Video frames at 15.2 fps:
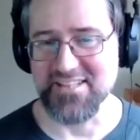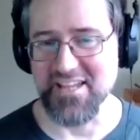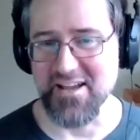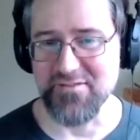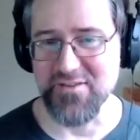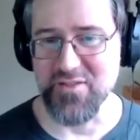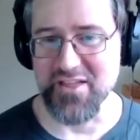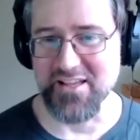
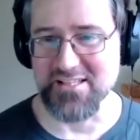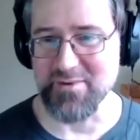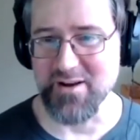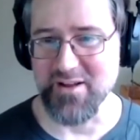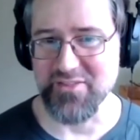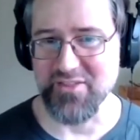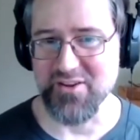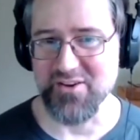say a few things
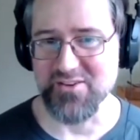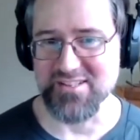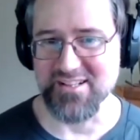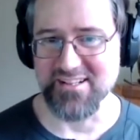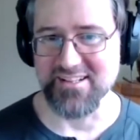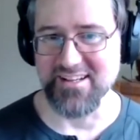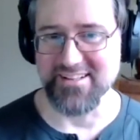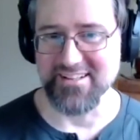about those
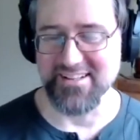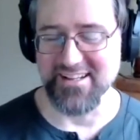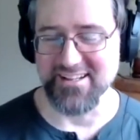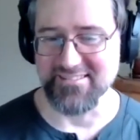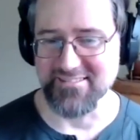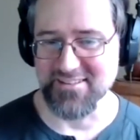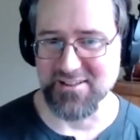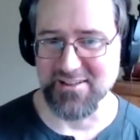and get
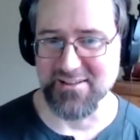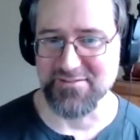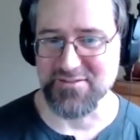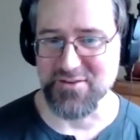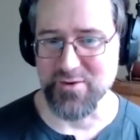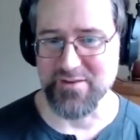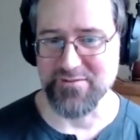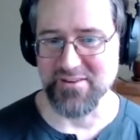Cliff to
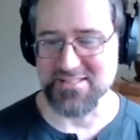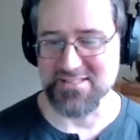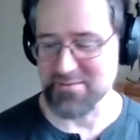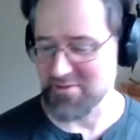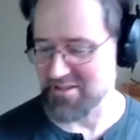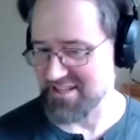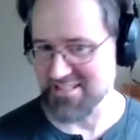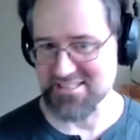riff on
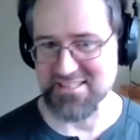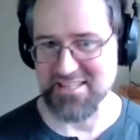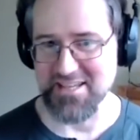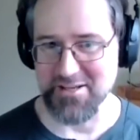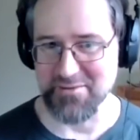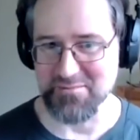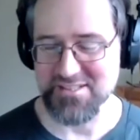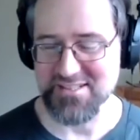some of these
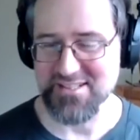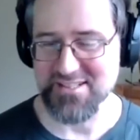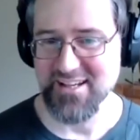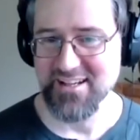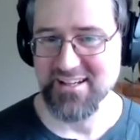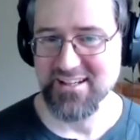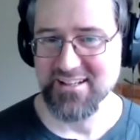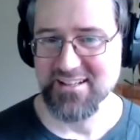themes.
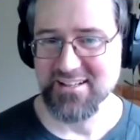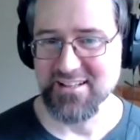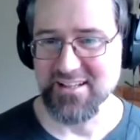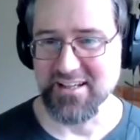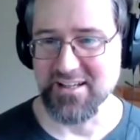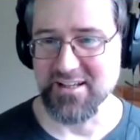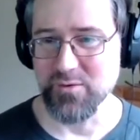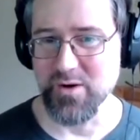Like
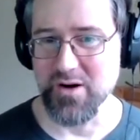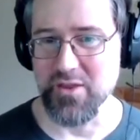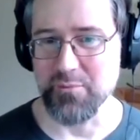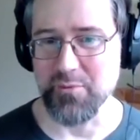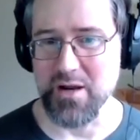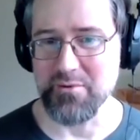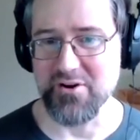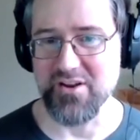one of the
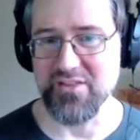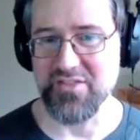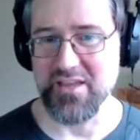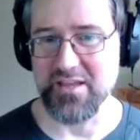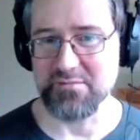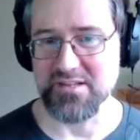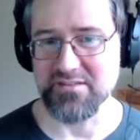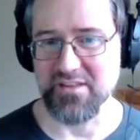primary
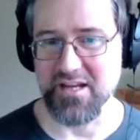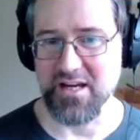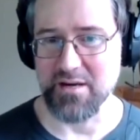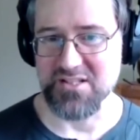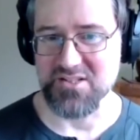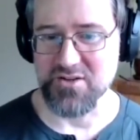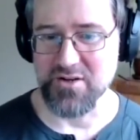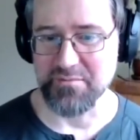themes of the comic
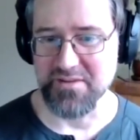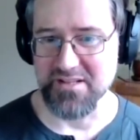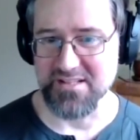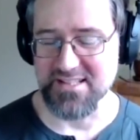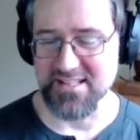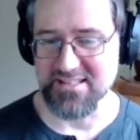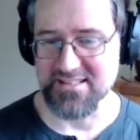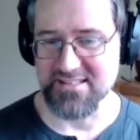strip is
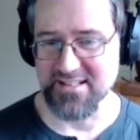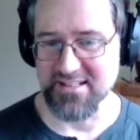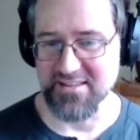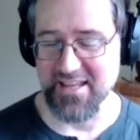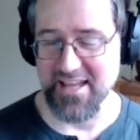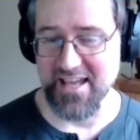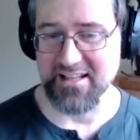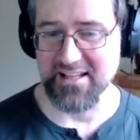that
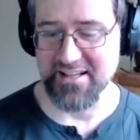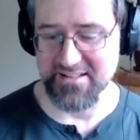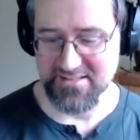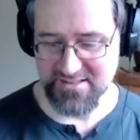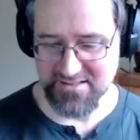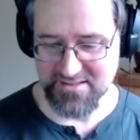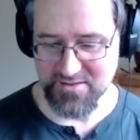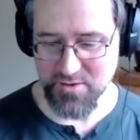
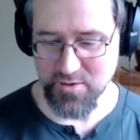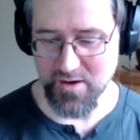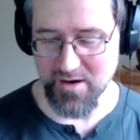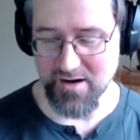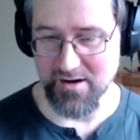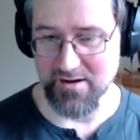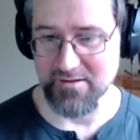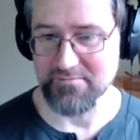
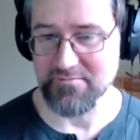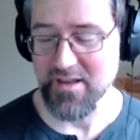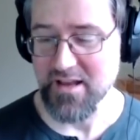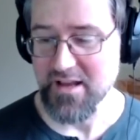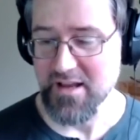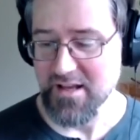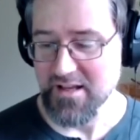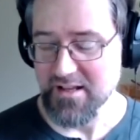
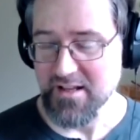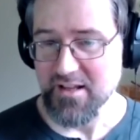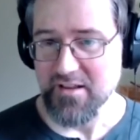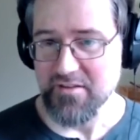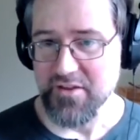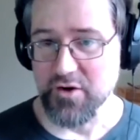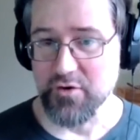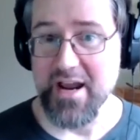
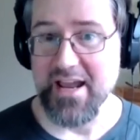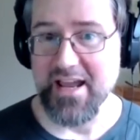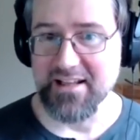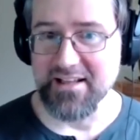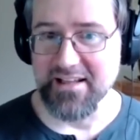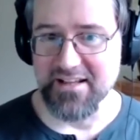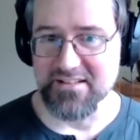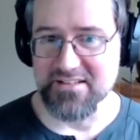the gray
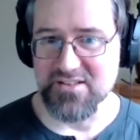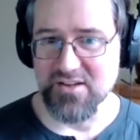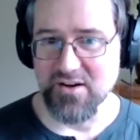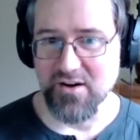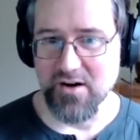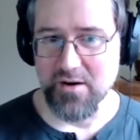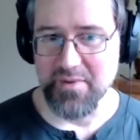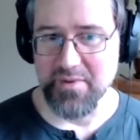aliens
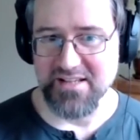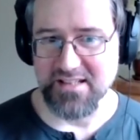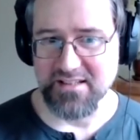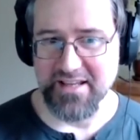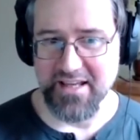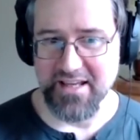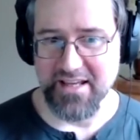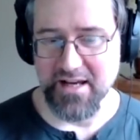are
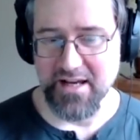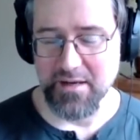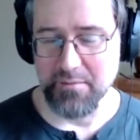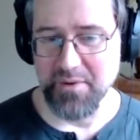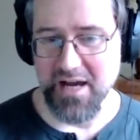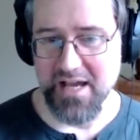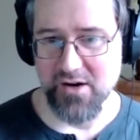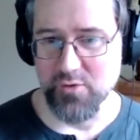basically
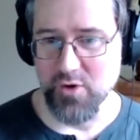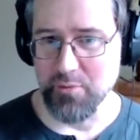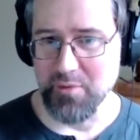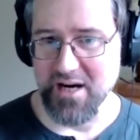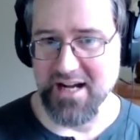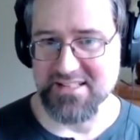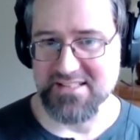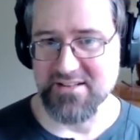
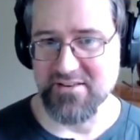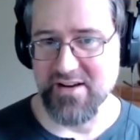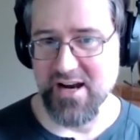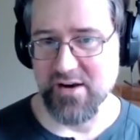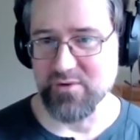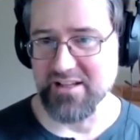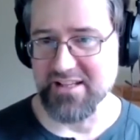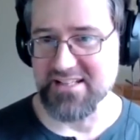bio-robots. They're not really